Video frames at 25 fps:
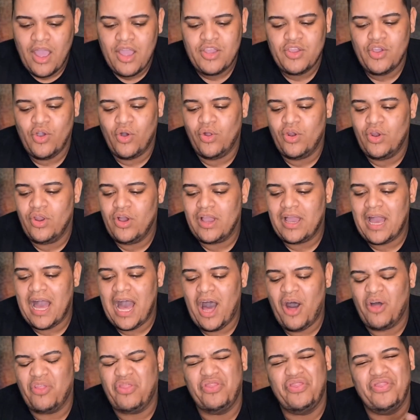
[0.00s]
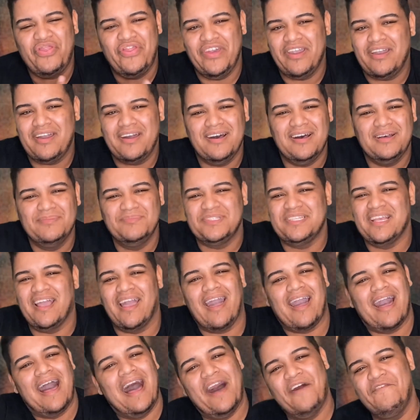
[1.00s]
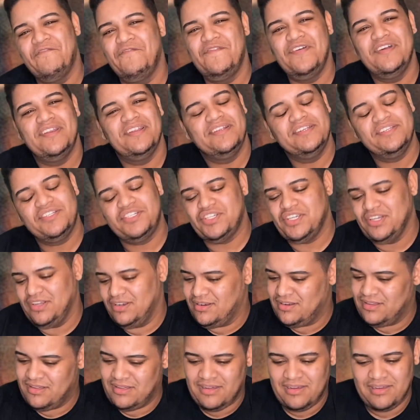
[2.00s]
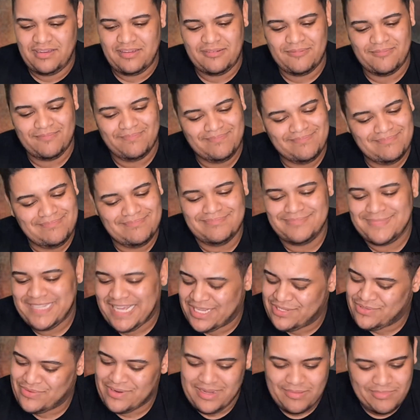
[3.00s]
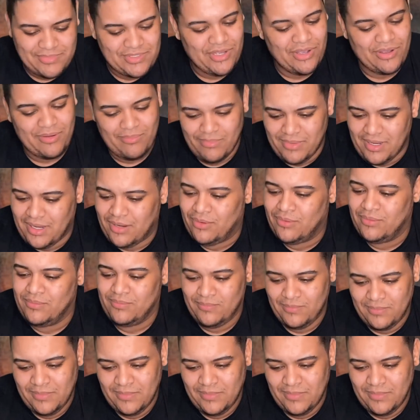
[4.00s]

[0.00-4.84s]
Yo, look how thickums and confident she look. That's what I'm talking about.